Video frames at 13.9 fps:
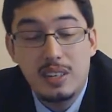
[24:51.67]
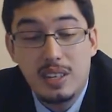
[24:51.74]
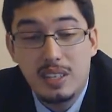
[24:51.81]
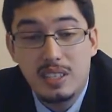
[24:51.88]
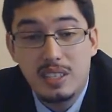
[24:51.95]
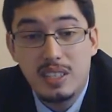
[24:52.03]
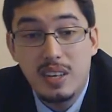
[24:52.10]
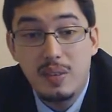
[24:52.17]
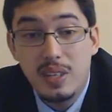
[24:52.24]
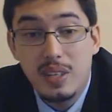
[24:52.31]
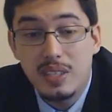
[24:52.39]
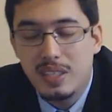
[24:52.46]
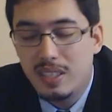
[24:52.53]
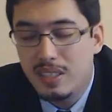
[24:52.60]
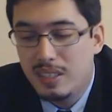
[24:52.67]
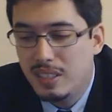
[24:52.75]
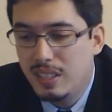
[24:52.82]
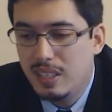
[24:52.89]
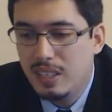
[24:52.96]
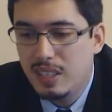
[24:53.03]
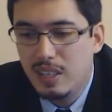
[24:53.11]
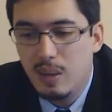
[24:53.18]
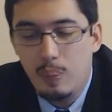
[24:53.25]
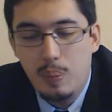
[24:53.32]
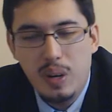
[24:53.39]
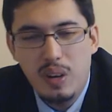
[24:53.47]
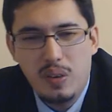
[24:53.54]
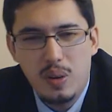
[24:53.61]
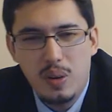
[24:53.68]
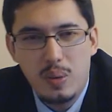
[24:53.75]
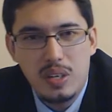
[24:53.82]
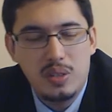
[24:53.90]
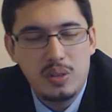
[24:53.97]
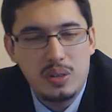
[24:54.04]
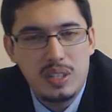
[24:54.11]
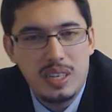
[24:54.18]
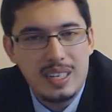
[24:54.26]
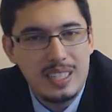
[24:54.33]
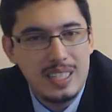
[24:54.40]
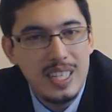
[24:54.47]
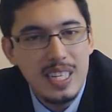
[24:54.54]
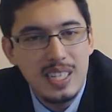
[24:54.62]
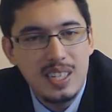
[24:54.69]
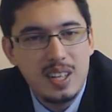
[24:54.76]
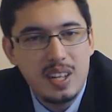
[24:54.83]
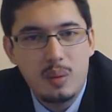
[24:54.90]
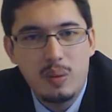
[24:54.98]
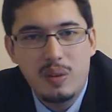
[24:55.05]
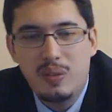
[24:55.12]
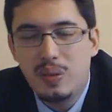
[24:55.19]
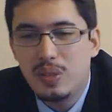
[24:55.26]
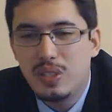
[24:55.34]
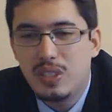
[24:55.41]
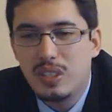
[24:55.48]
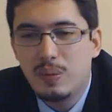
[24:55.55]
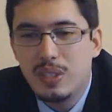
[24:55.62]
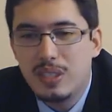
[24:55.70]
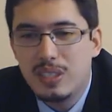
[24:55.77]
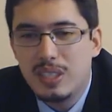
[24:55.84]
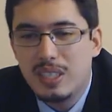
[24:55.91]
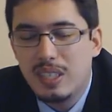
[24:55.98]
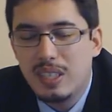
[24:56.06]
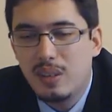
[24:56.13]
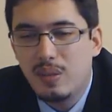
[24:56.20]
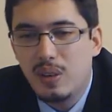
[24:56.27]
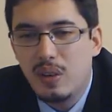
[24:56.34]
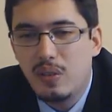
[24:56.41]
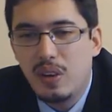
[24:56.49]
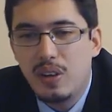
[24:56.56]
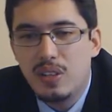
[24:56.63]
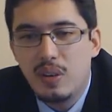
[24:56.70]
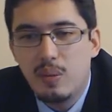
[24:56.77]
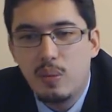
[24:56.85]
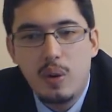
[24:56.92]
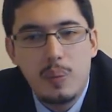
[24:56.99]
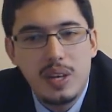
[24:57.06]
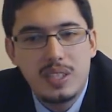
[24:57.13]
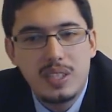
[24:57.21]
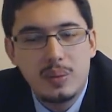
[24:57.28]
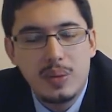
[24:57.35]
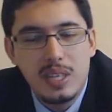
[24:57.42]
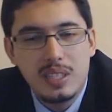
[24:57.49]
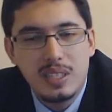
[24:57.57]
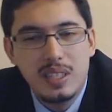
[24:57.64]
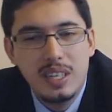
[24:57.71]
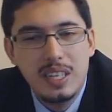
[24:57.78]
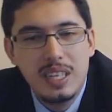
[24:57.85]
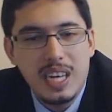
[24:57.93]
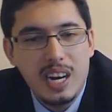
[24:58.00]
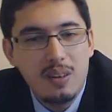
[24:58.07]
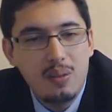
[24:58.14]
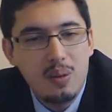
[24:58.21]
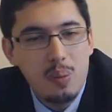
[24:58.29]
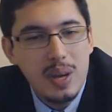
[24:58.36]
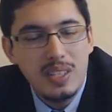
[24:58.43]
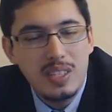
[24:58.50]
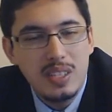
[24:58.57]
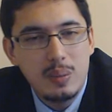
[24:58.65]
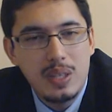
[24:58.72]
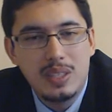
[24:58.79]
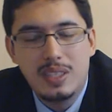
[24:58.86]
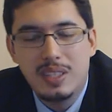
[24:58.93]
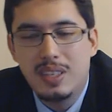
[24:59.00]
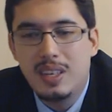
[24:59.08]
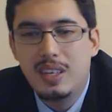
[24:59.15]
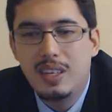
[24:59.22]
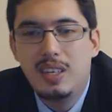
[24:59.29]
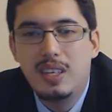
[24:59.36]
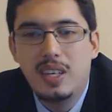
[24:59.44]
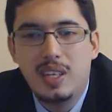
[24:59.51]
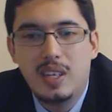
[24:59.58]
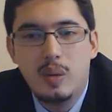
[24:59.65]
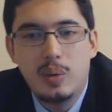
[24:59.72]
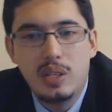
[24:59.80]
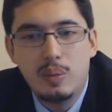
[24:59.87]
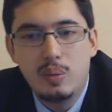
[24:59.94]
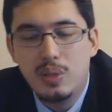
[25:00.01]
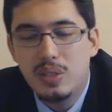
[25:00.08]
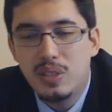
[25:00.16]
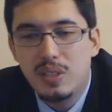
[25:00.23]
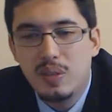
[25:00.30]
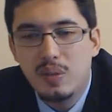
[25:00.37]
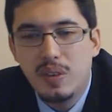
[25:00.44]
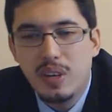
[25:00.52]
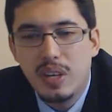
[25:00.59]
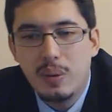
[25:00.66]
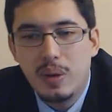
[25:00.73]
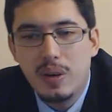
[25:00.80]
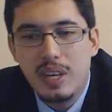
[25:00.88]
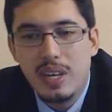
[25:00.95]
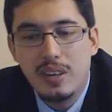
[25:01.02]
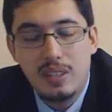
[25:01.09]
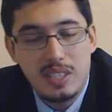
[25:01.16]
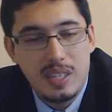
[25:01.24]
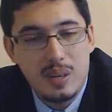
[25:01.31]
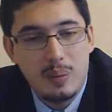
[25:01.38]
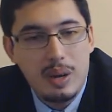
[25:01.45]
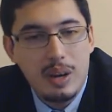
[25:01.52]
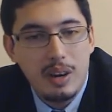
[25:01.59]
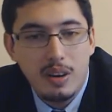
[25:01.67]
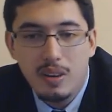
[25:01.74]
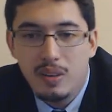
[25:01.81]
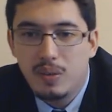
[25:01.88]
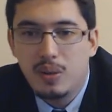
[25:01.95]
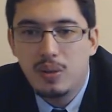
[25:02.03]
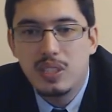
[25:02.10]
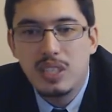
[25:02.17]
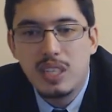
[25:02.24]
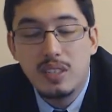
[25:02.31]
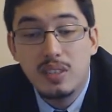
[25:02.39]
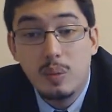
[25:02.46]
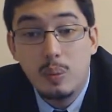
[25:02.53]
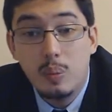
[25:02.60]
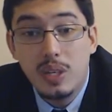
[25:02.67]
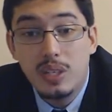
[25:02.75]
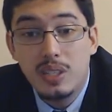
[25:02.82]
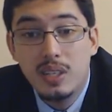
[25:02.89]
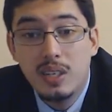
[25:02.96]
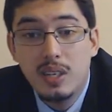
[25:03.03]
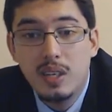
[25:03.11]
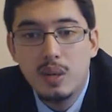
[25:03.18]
Jairo Castaneves, and they're both hoping to join that elite club of 4-time winners at the Indy 500. And what better way to carry momentum into that, by producing very well here in Sao Paulo and of course in Long Beach